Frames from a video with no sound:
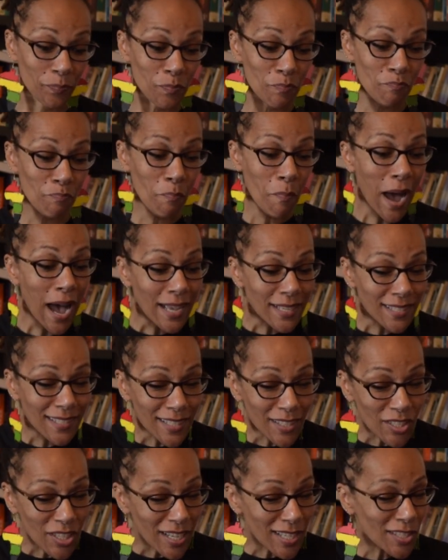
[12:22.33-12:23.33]
my
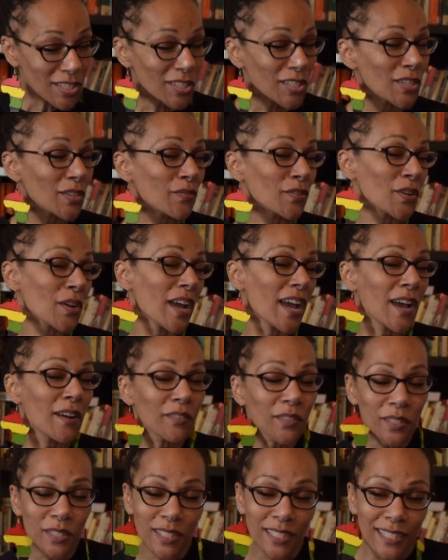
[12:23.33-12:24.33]
suggestion, if you're
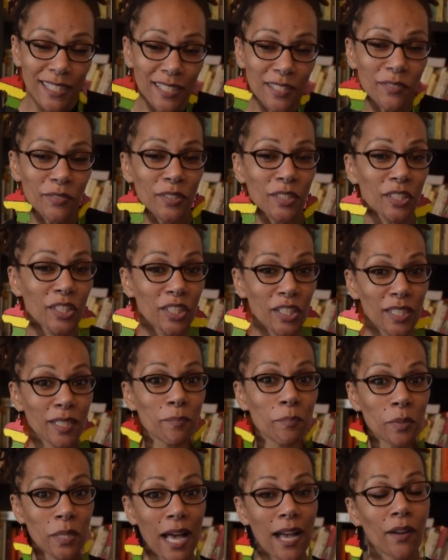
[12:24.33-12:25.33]
ever looking for
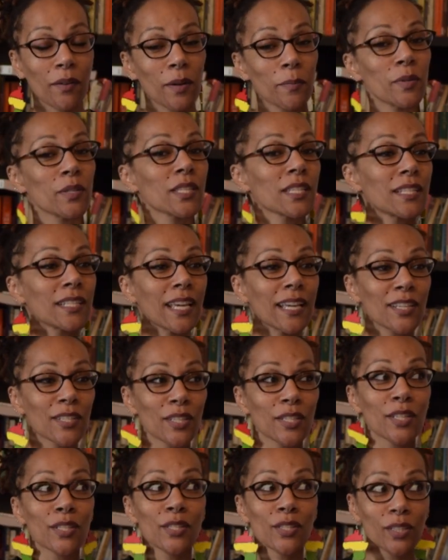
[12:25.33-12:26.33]
good black
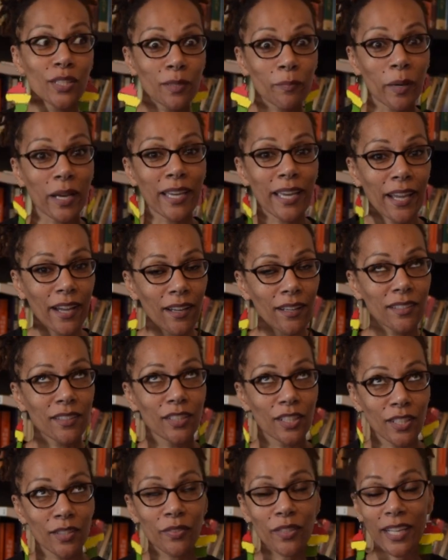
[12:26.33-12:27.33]
representation, is look by
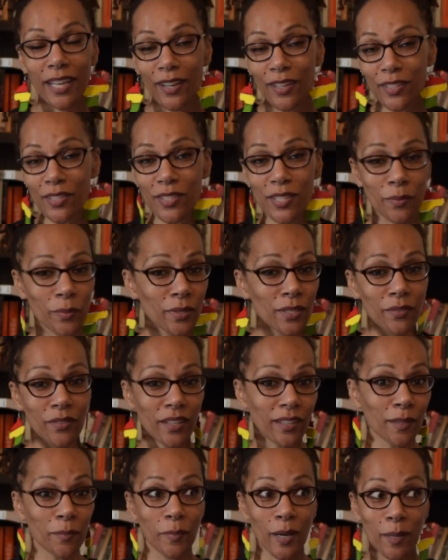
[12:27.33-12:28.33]
look for characters that were
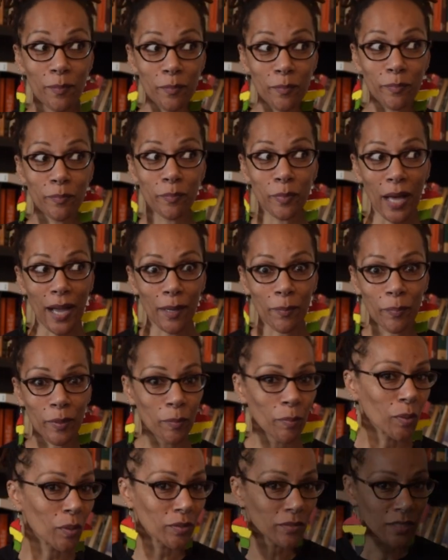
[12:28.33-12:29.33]
developed by black
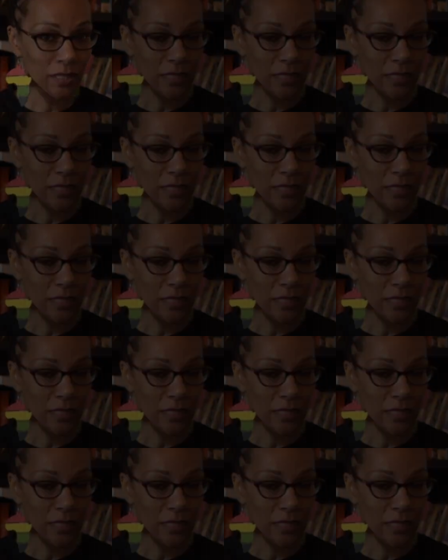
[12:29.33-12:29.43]
people.